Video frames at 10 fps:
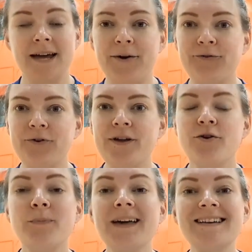down for
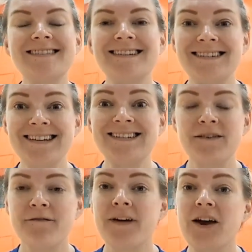you because this isn't
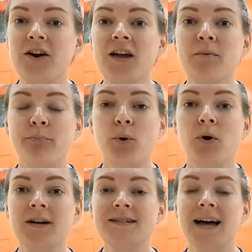a very
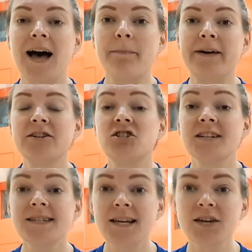important topic.
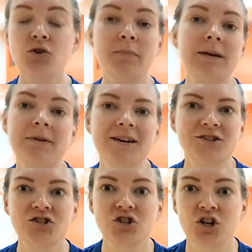Just like you may be
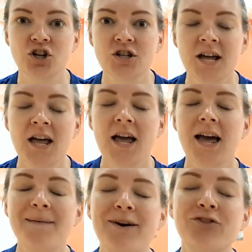concerned
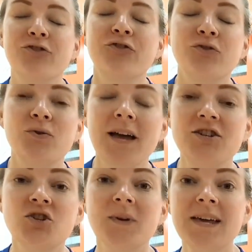about the food
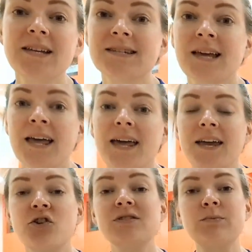that you eat,
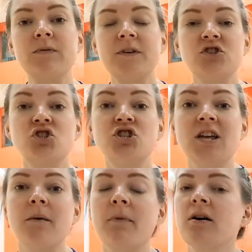and you know, some of us
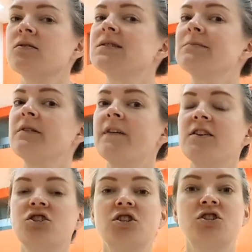GMO, some of
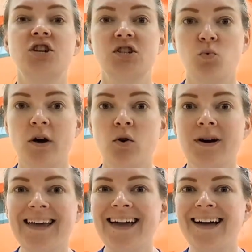us just want
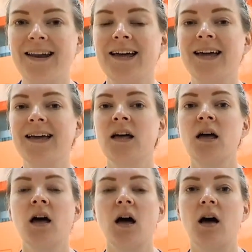organic,
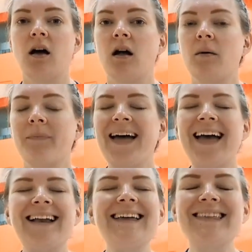um,
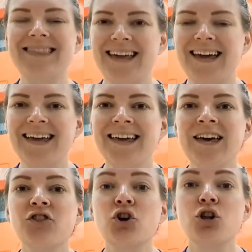anything.
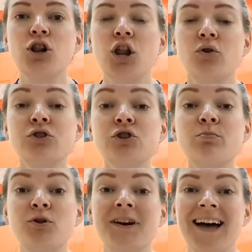The clothes you
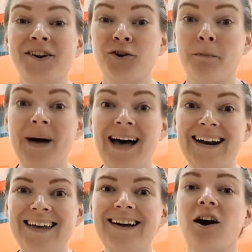put on your
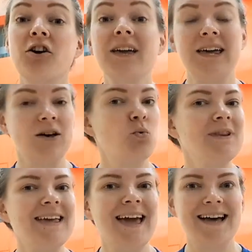body are
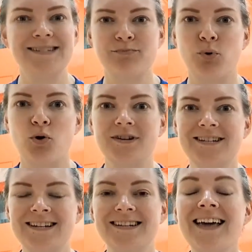equally as
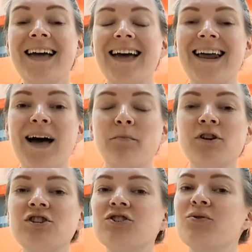important. And I'm
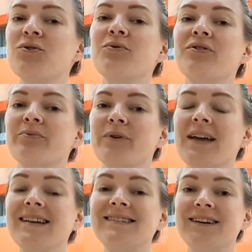gonna show you
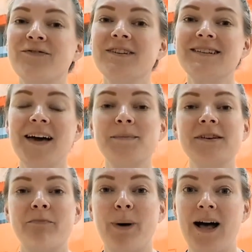three different types
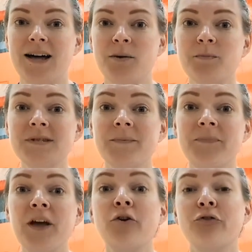of bottoms
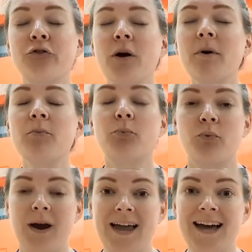from a
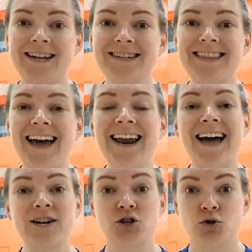brand that
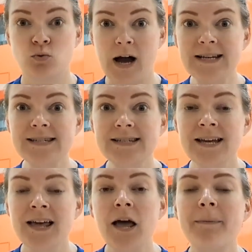I trust
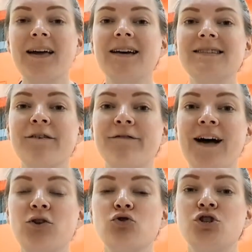because they
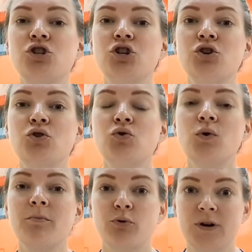follow
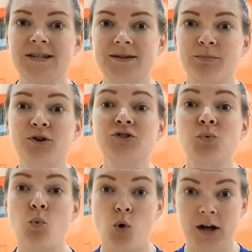two principles.
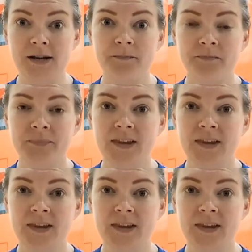One,